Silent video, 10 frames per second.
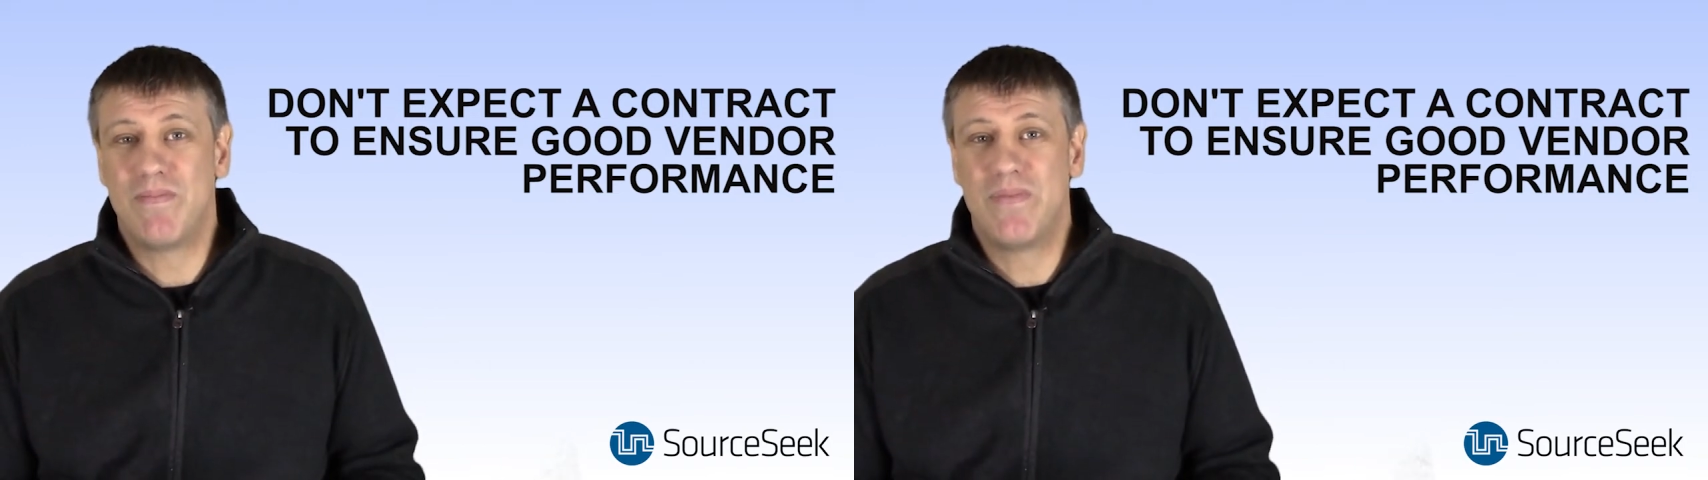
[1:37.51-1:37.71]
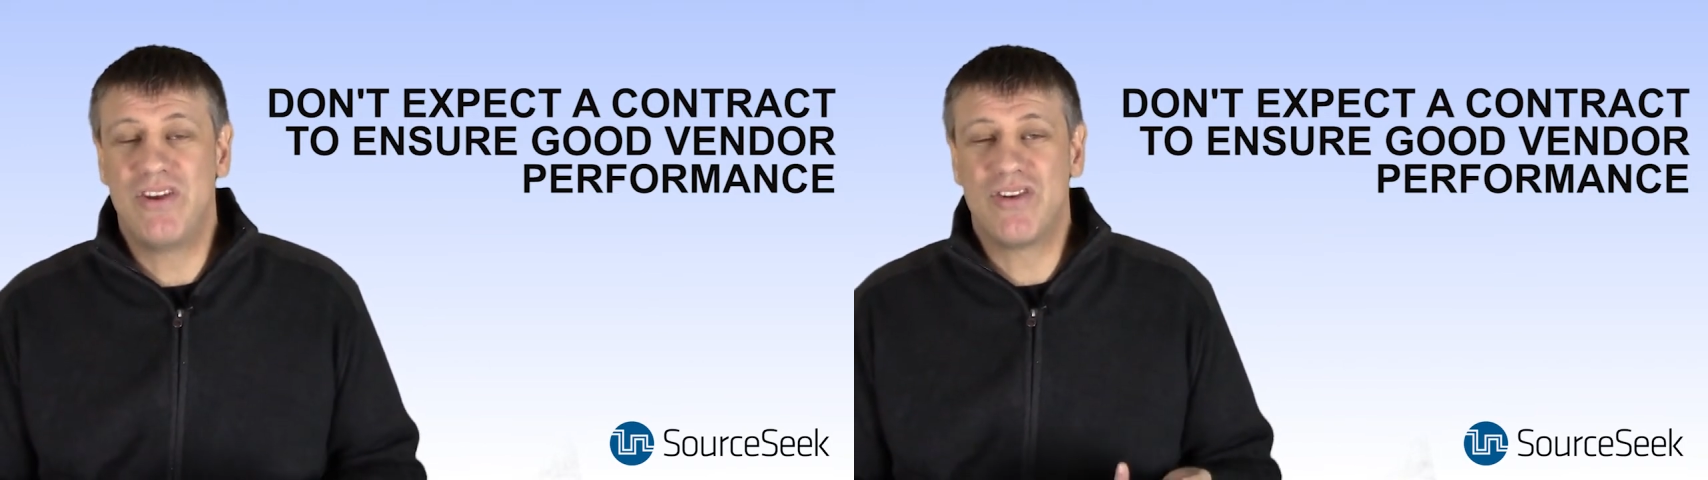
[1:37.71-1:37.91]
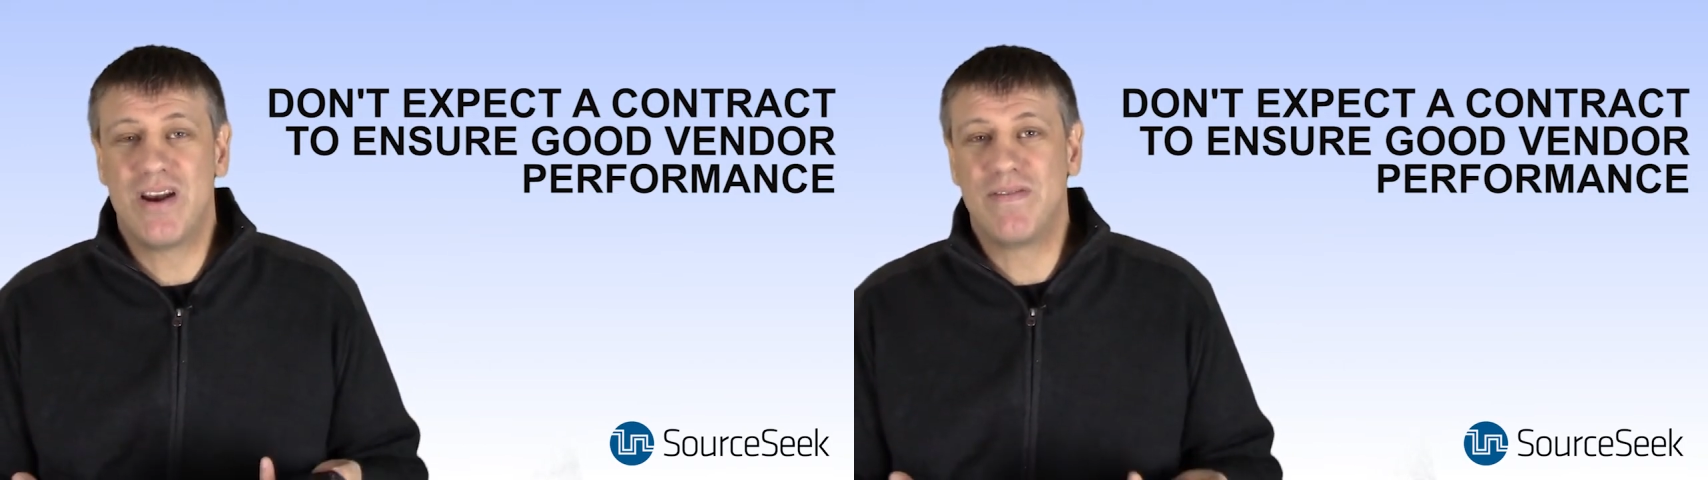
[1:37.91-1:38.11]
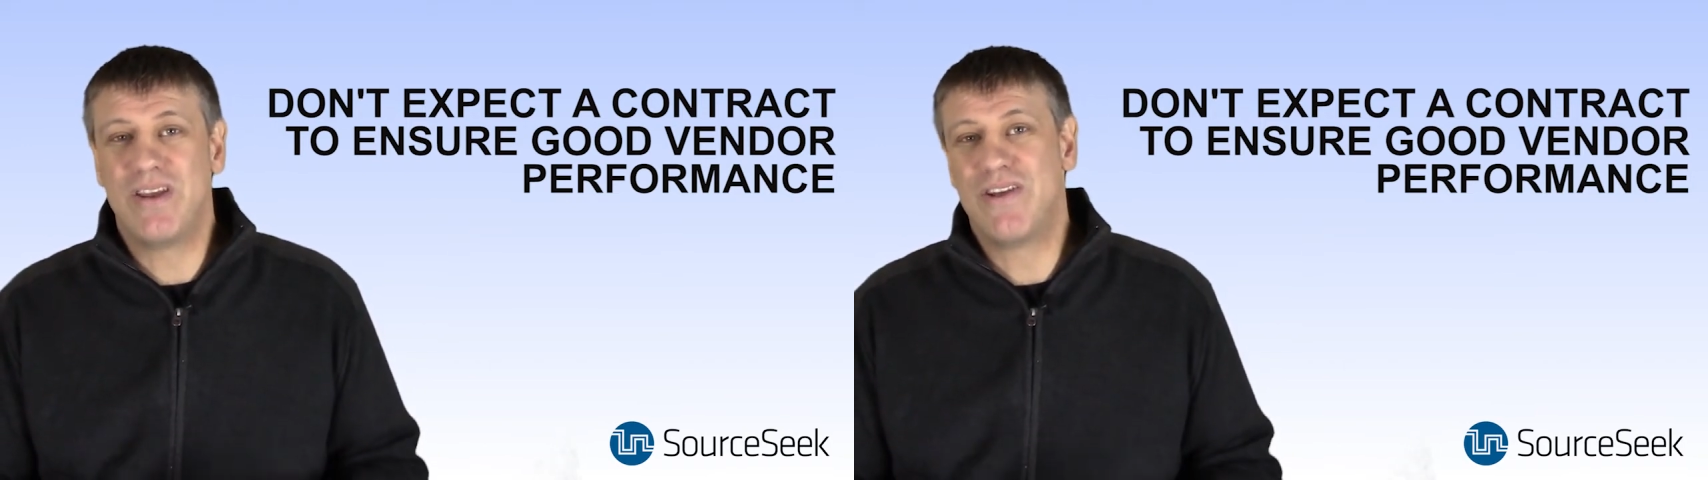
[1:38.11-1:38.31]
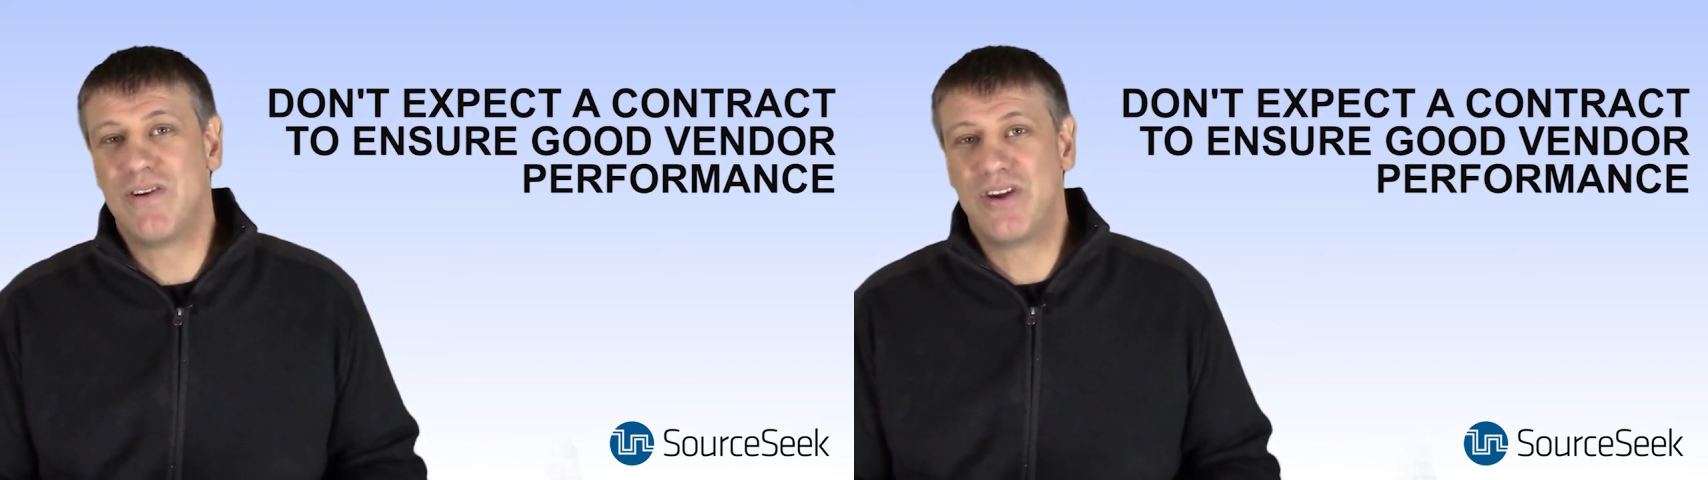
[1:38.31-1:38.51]
These kind of
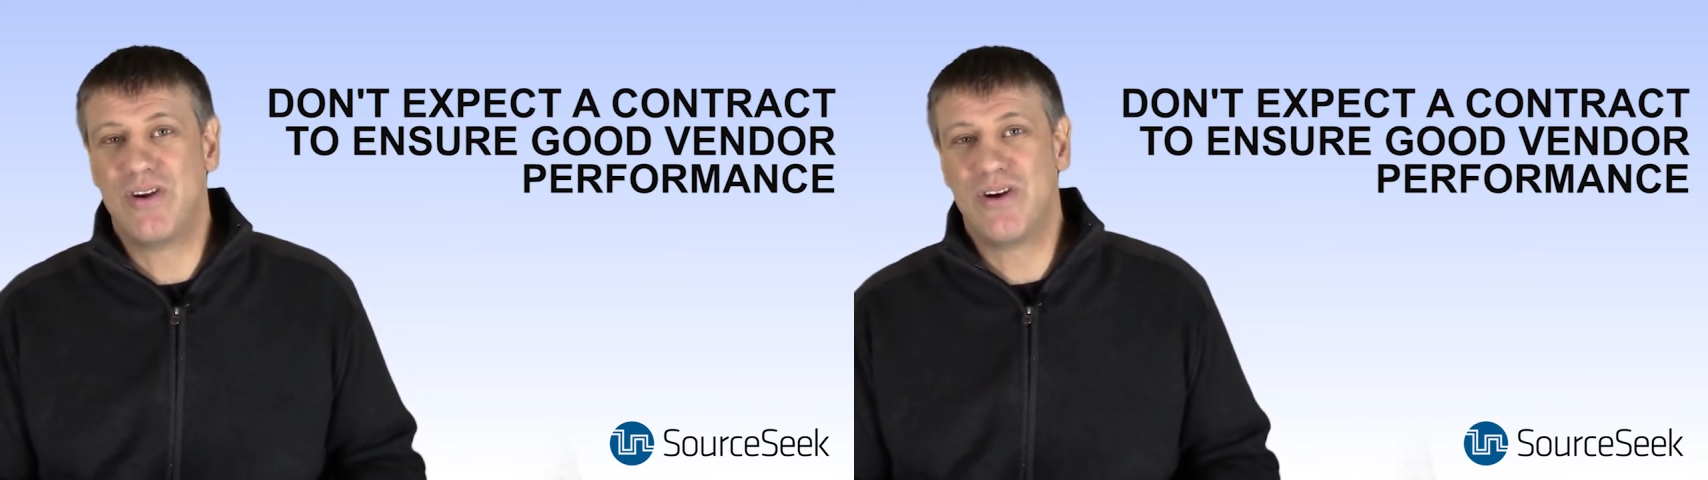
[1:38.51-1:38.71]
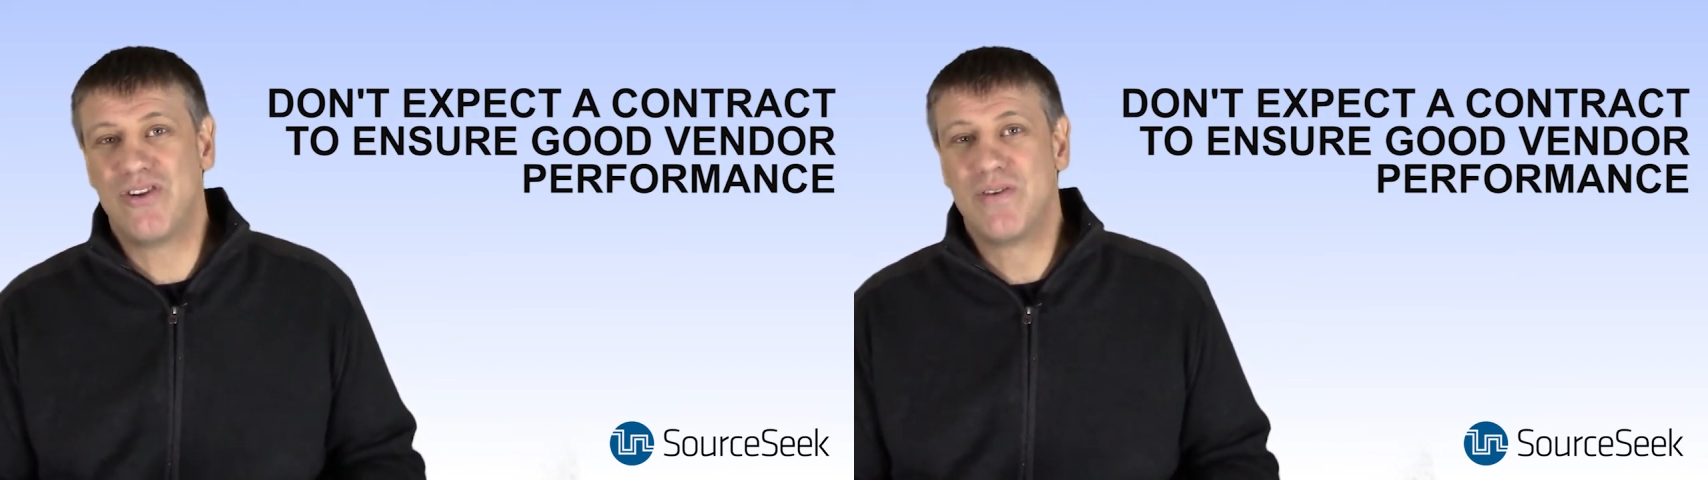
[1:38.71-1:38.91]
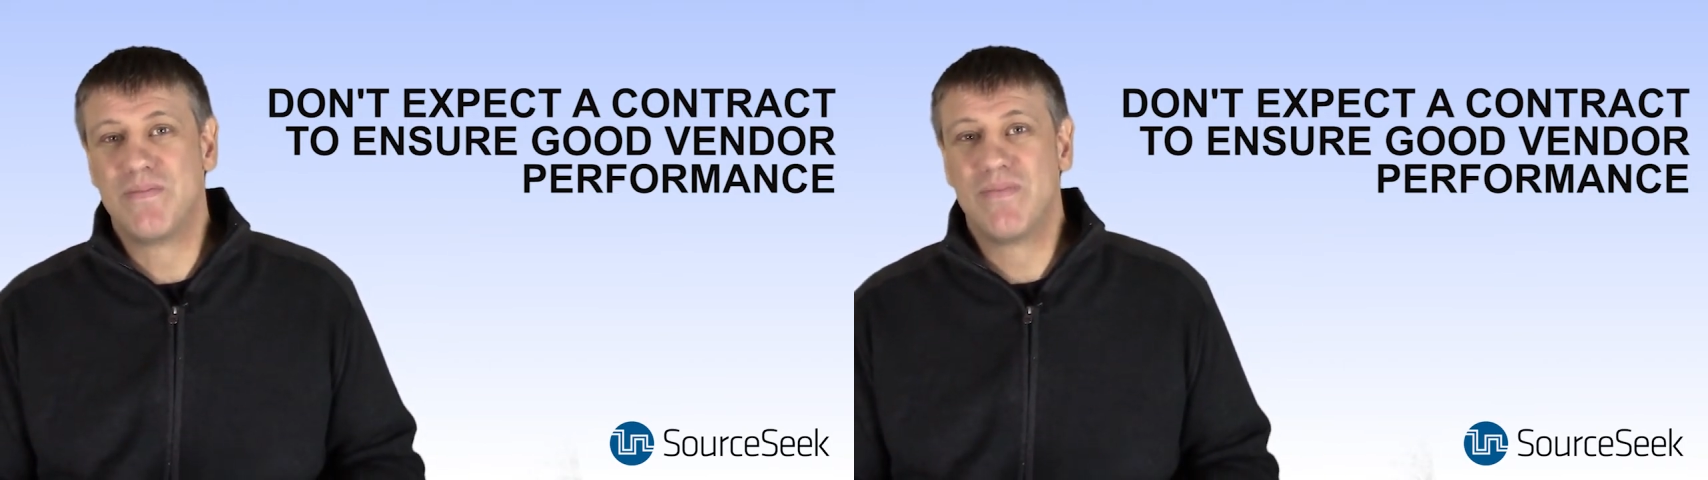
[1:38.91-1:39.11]
legal cures